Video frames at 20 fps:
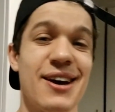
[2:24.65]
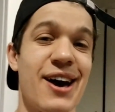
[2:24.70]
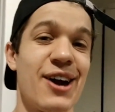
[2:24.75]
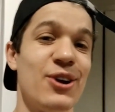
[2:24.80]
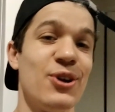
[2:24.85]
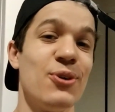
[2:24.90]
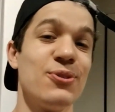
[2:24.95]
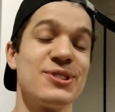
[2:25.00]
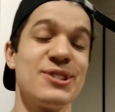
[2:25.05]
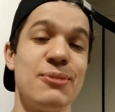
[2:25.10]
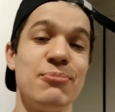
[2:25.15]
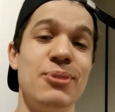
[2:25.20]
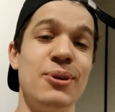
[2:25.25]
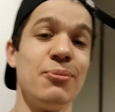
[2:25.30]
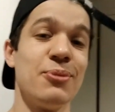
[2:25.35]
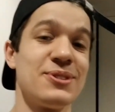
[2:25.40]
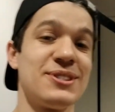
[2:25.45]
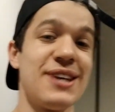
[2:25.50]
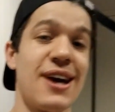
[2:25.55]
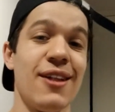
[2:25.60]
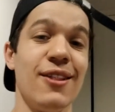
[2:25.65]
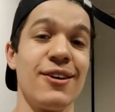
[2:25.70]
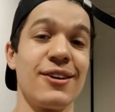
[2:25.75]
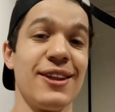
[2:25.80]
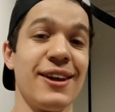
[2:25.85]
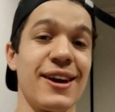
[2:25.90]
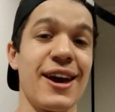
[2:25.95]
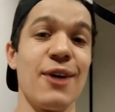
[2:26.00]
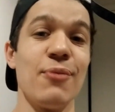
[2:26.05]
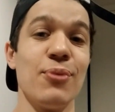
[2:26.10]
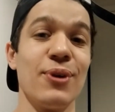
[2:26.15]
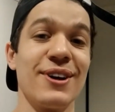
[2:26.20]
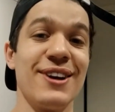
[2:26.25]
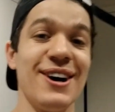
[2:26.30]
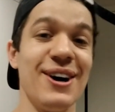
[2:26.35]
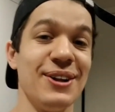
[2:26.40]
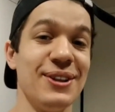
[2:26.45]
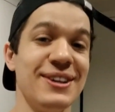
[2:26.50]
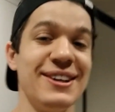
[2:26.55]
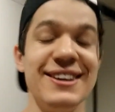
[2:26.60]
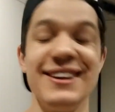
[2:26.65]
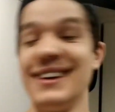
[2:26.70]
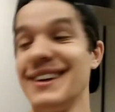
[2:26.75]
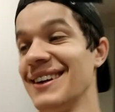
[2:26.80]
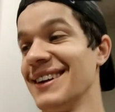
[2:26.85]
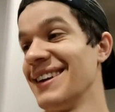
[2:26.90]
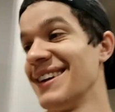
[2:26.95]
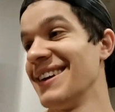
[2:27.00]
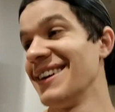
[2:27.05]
I don't know, some people say I look like Edward Cullen.